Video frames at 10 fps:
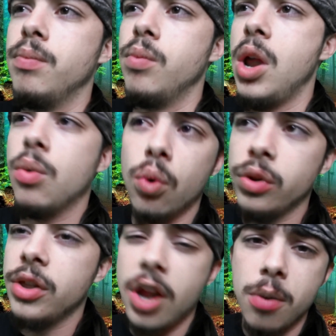enrolled
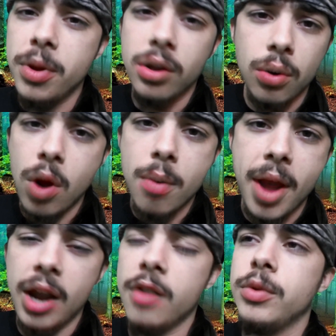in therapy a little while
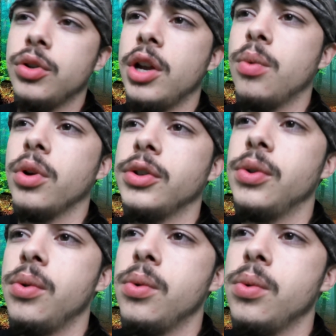back. I've been trying to work
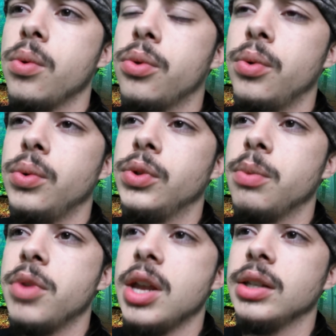through
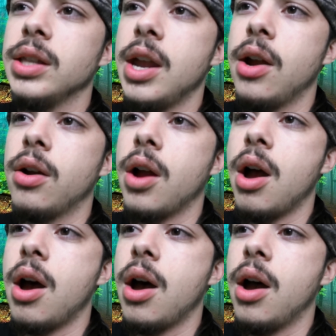some things there.
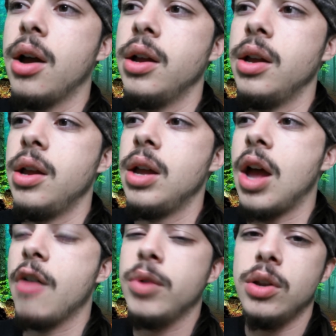
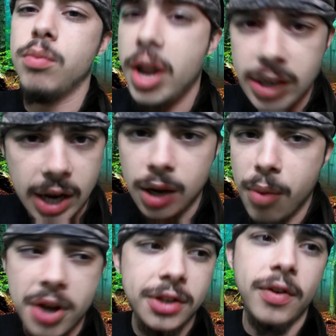I've been maintaining a
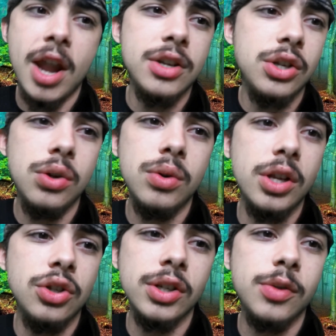positive attitude
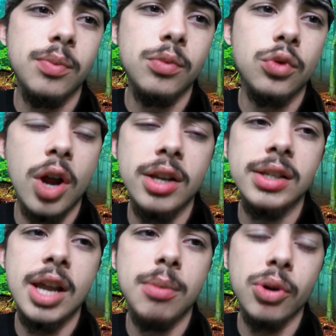and just trying to
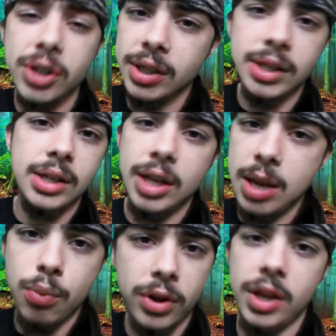stay persistent and
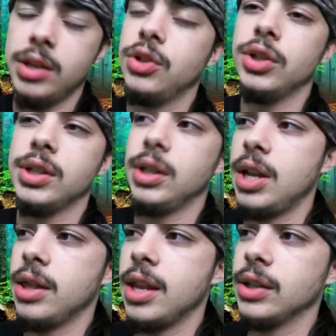keep with it and just
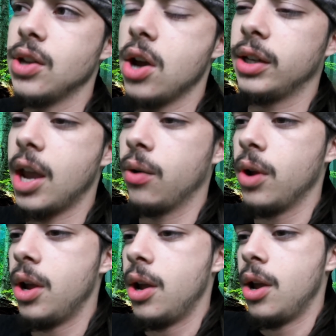get things knocked out.
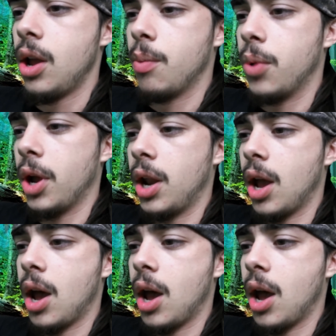But